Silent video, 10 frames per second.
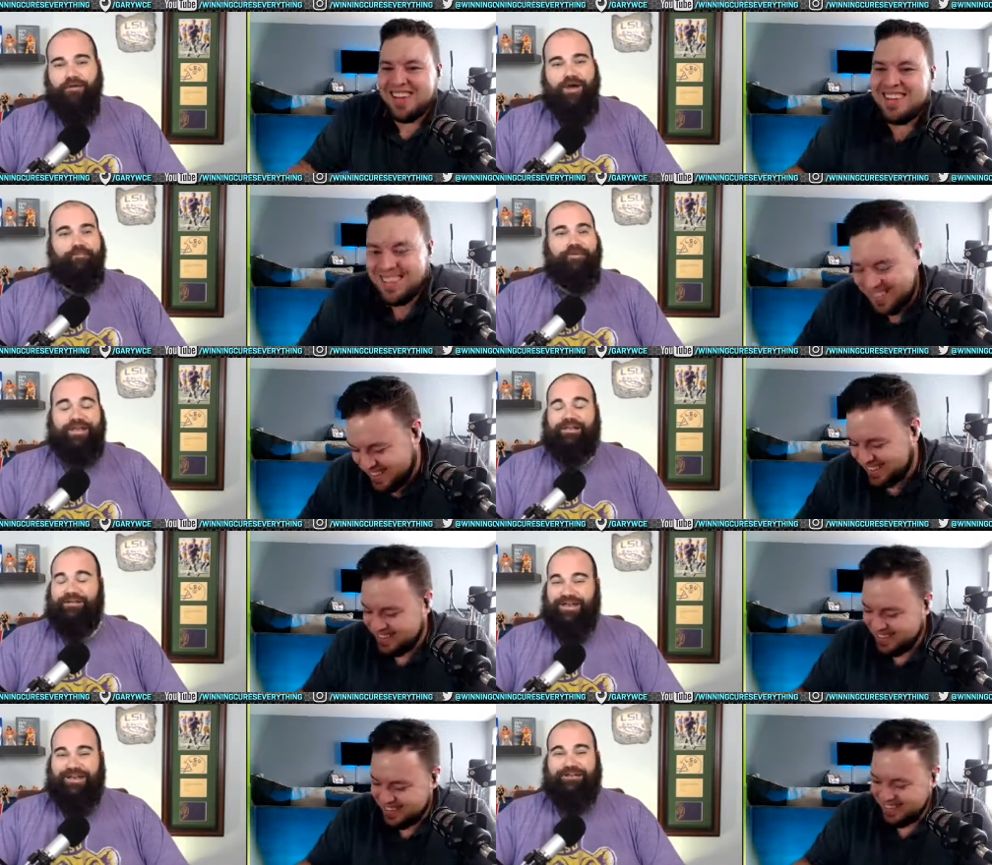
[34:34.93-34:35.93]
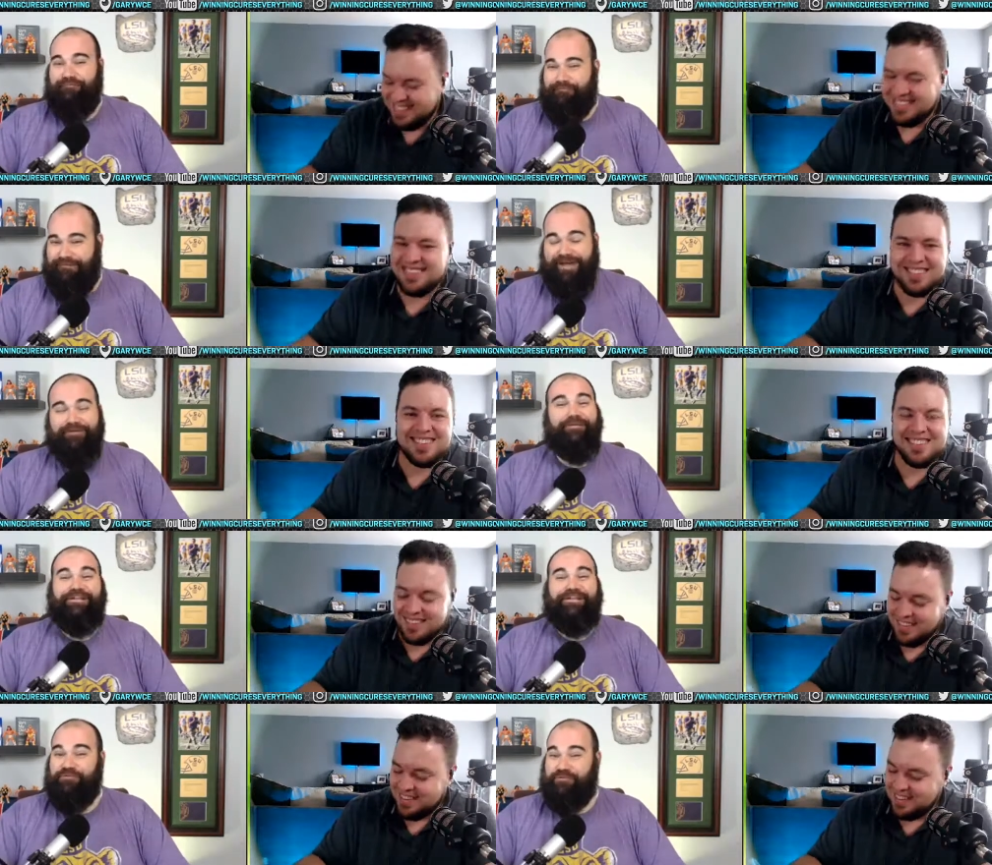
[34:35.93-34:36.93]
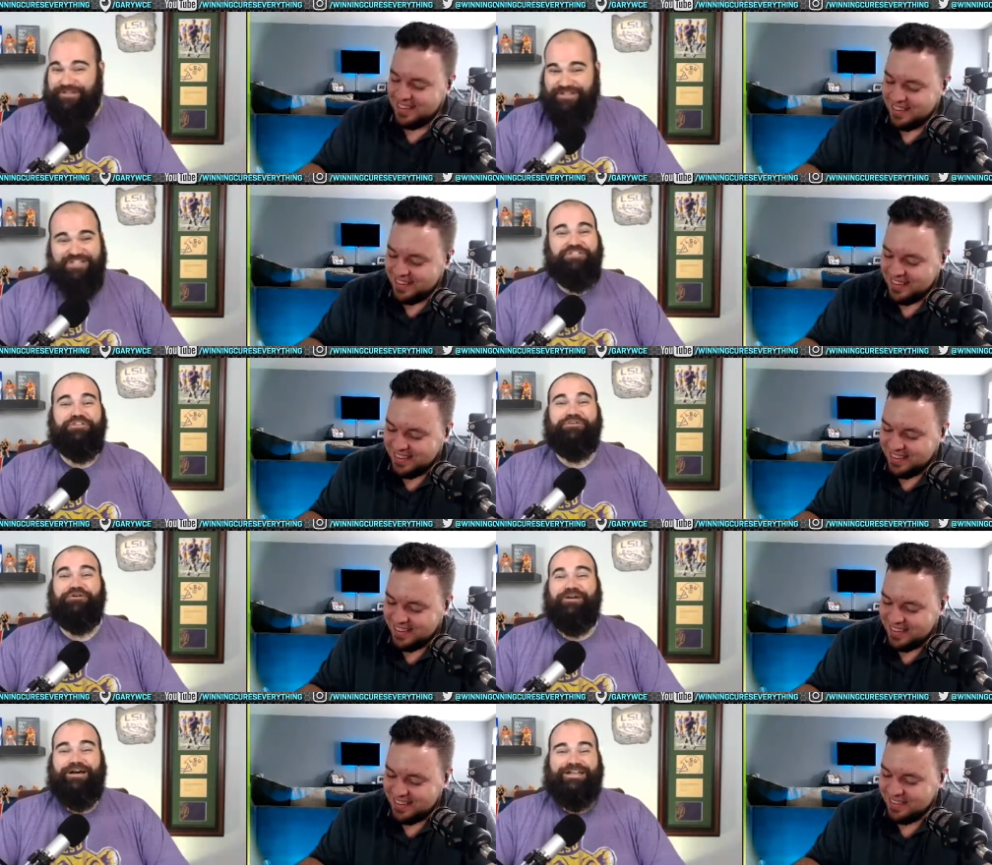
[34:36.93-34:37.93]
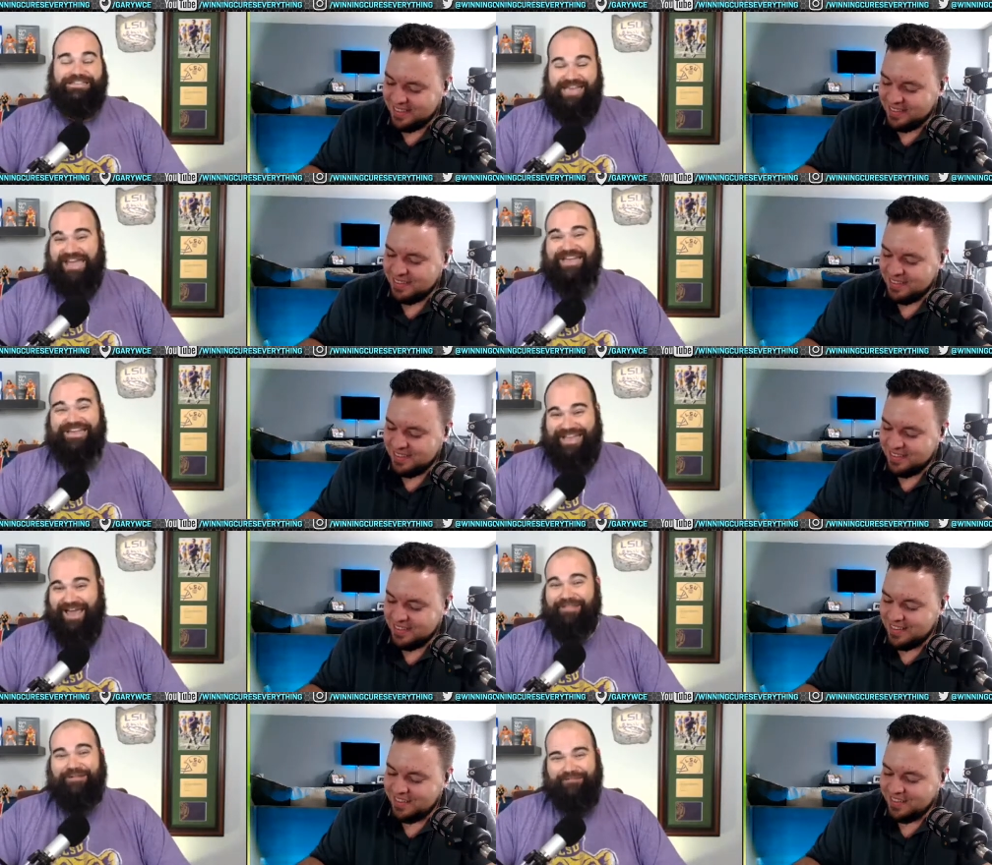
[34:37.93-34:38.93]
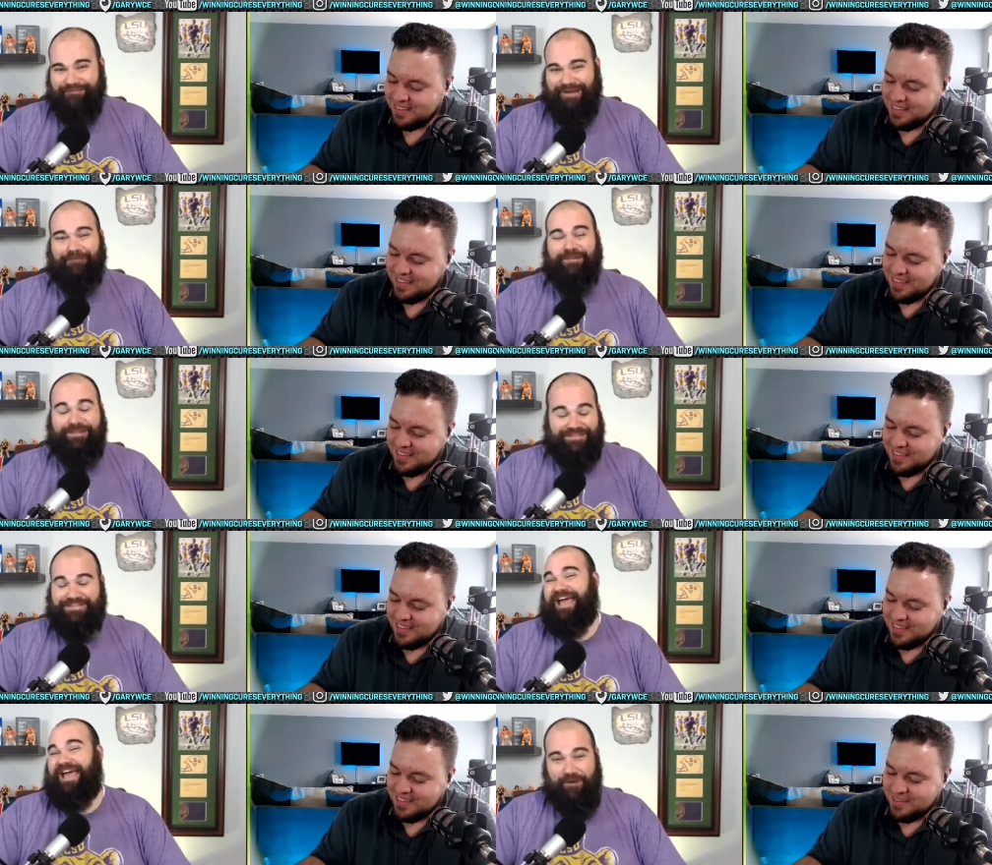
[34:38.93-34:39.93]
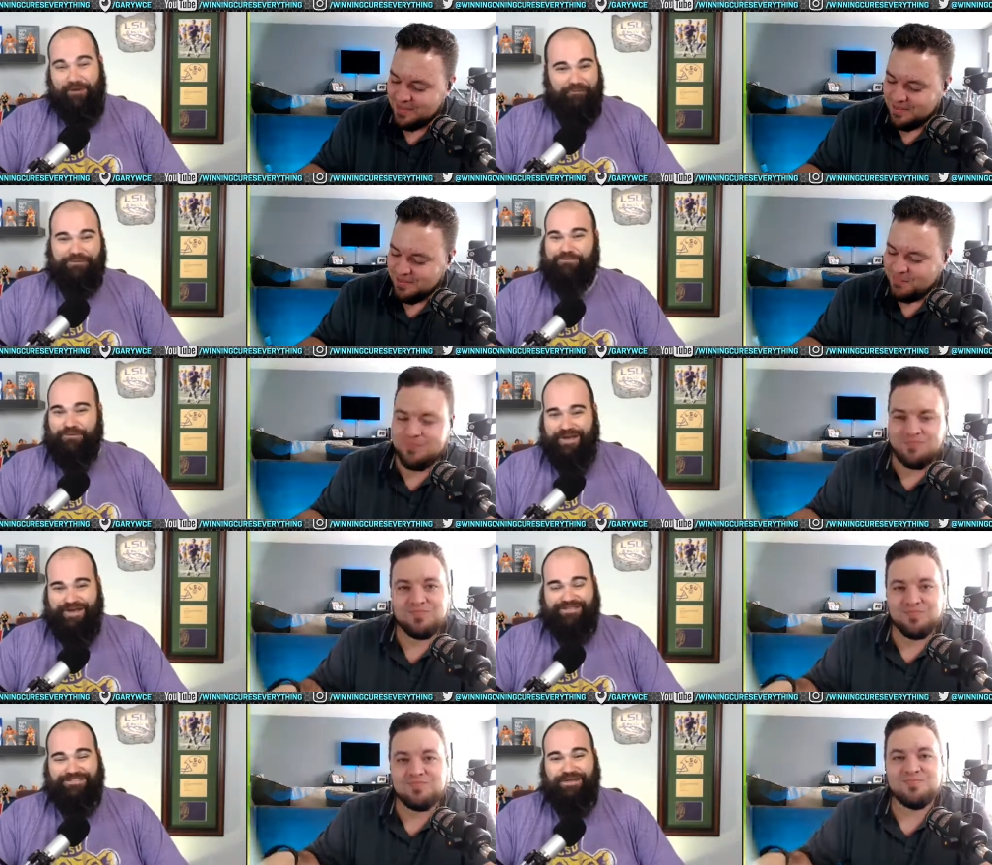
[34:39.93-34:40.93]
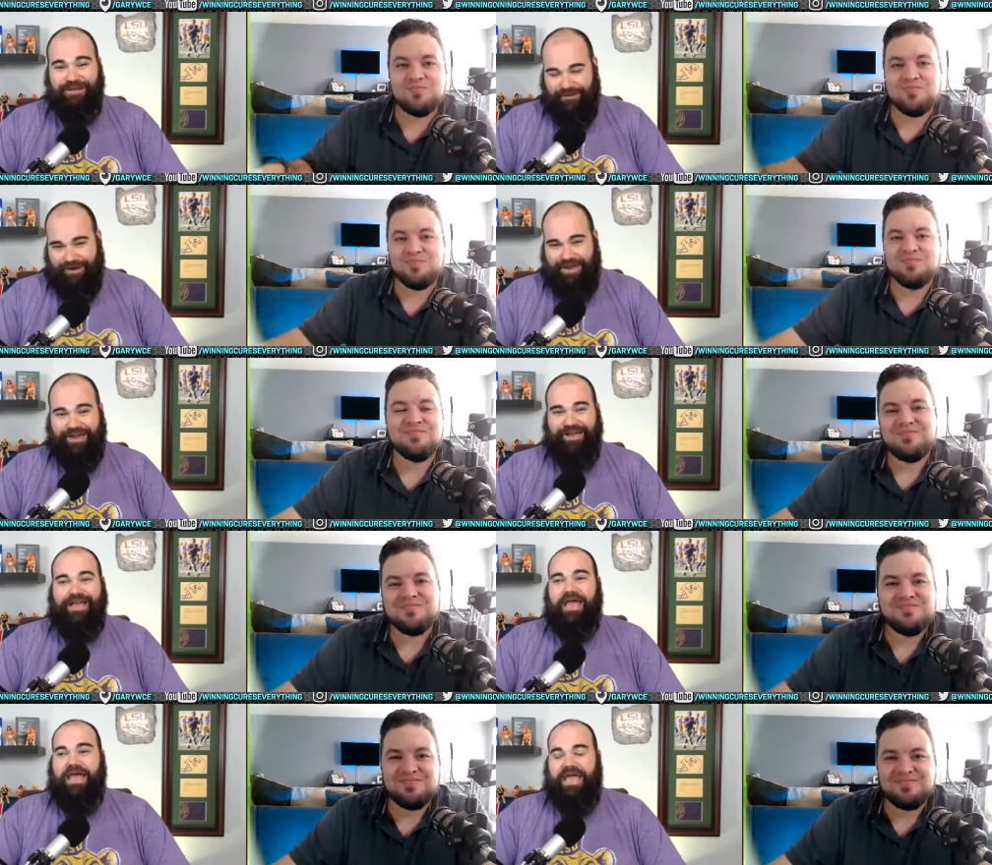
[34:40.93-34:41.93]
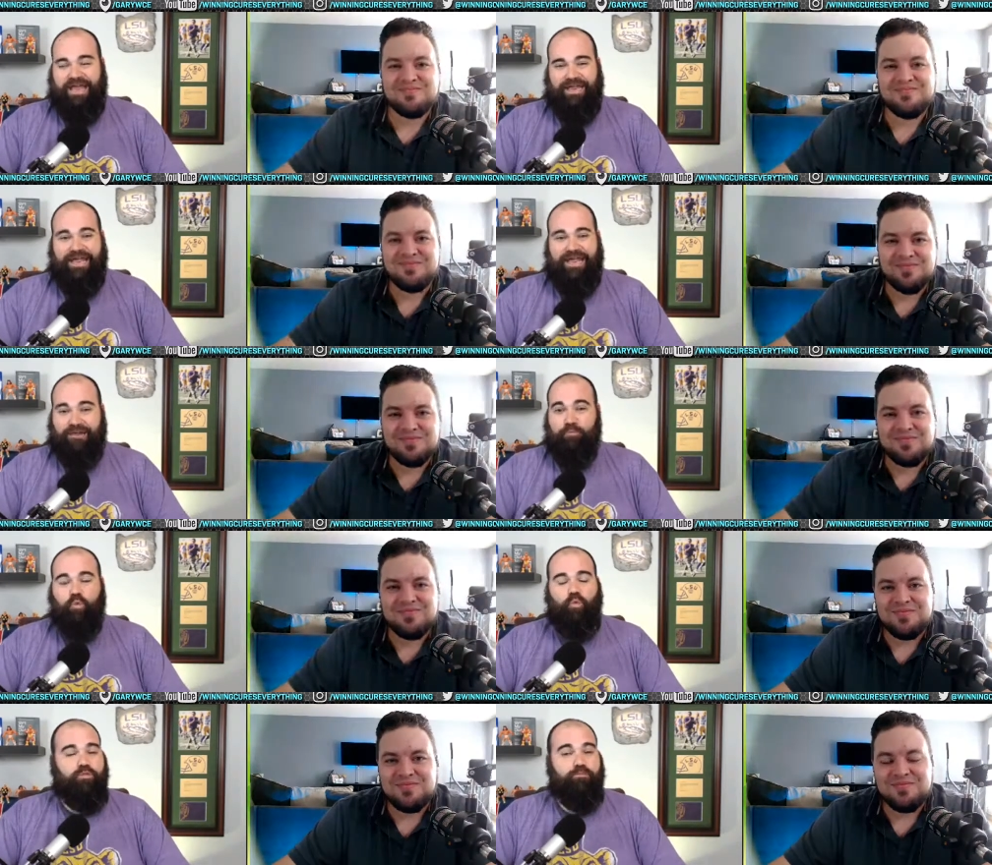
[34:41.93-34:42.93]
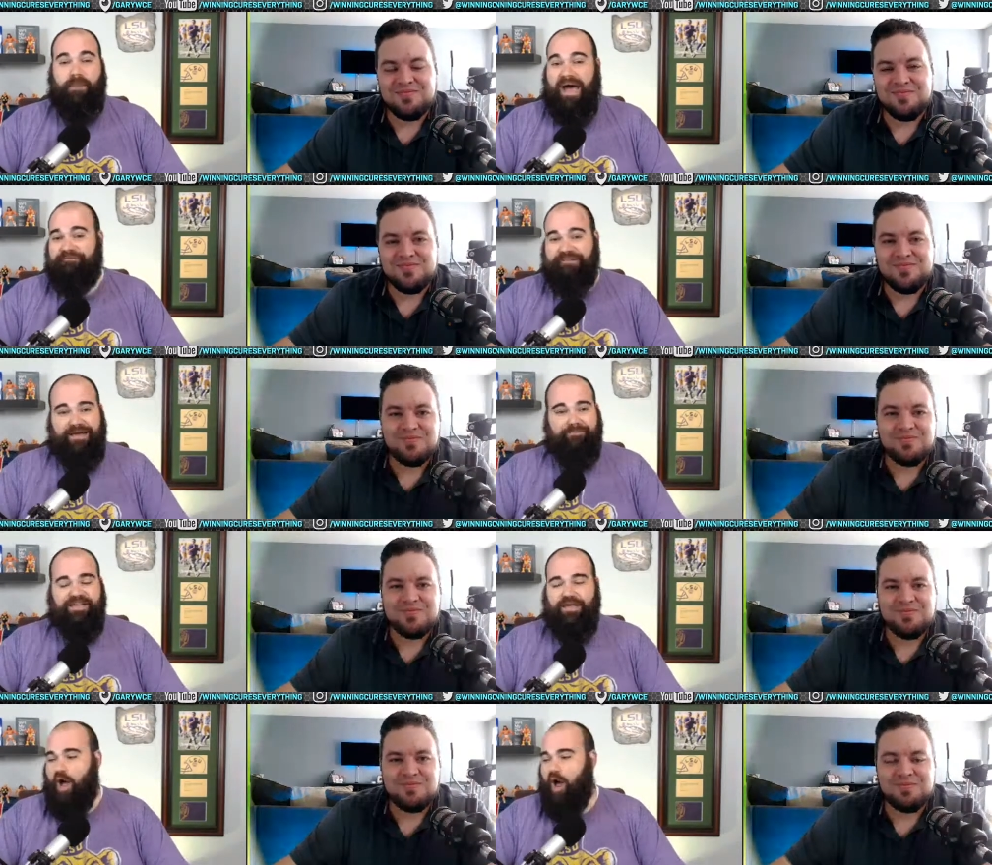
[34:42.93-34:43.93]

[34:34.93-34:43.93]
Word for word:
Speaker 1: up in a very traditional Italian Catholic family. This is how I was raised. Okay, and my family